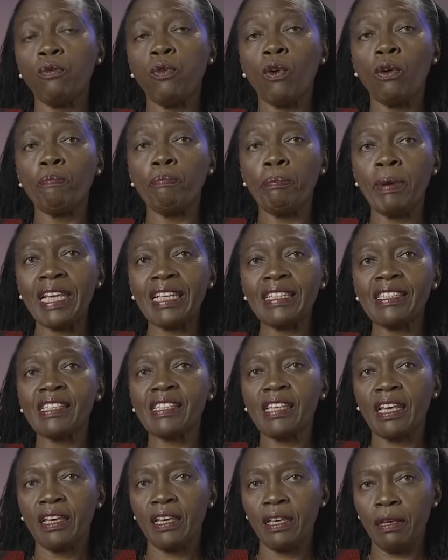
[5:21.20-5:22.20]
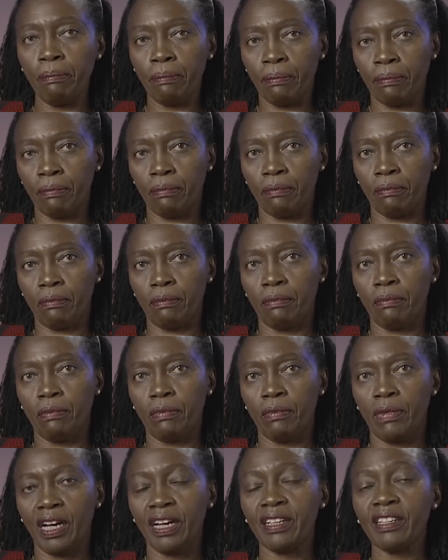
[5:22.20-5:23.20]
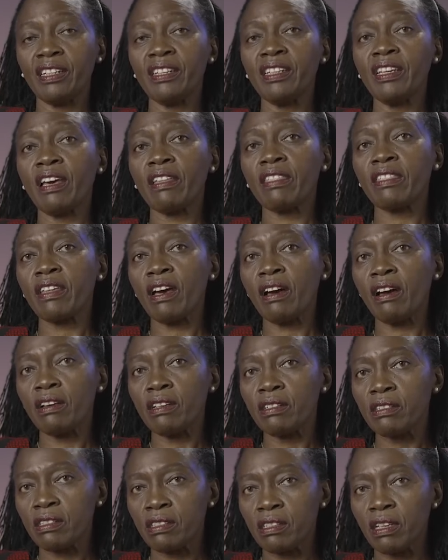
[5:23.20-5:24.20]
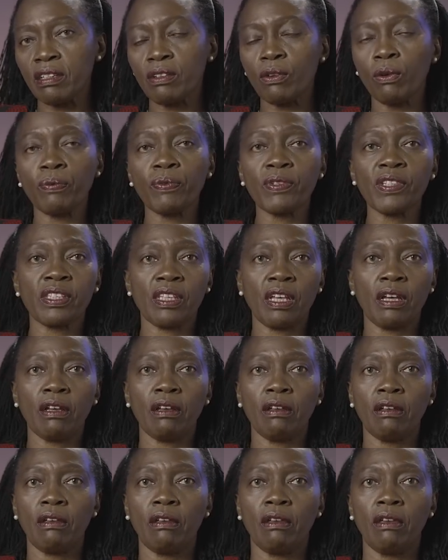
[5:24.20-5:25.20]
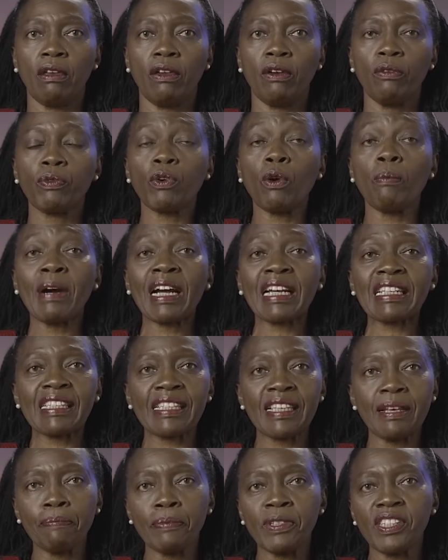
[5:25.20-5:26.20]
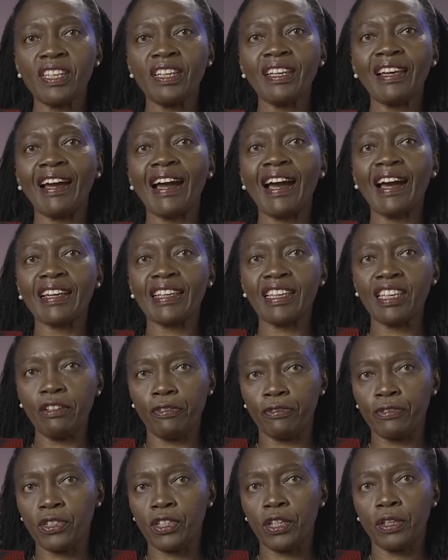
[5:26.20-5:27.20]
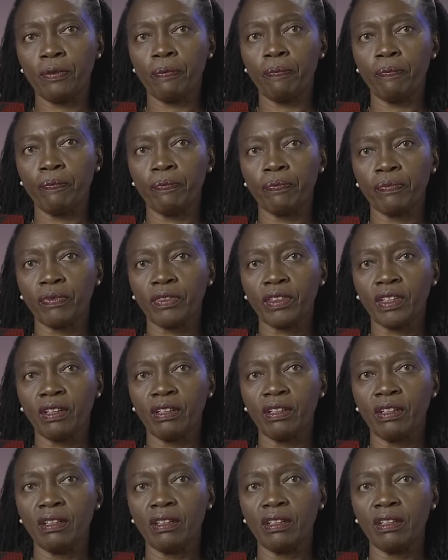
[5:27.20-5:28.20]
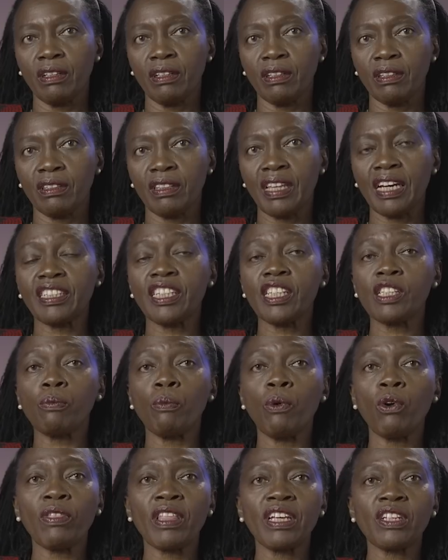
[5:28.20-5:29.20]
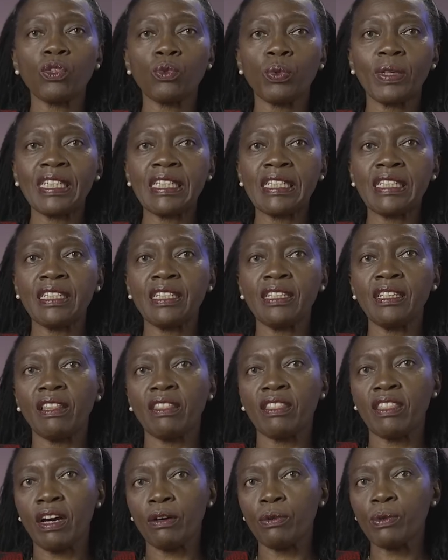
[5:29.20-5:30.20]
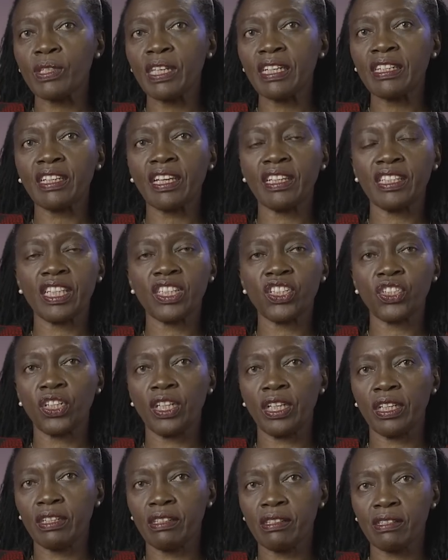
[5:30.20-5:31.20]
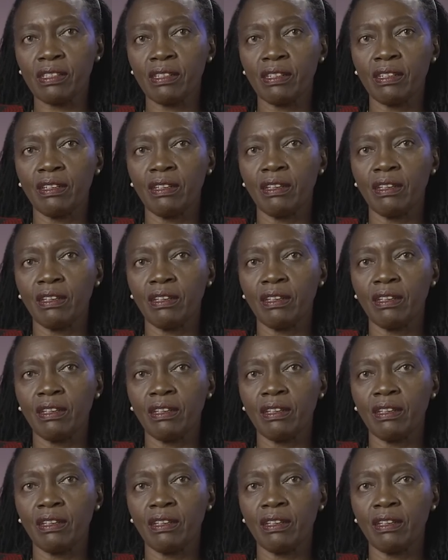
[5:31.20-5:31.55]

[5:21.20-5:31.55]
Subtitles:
forbids him and any other state officer from accepting a gift that is more than 20,000 Kenya shillings.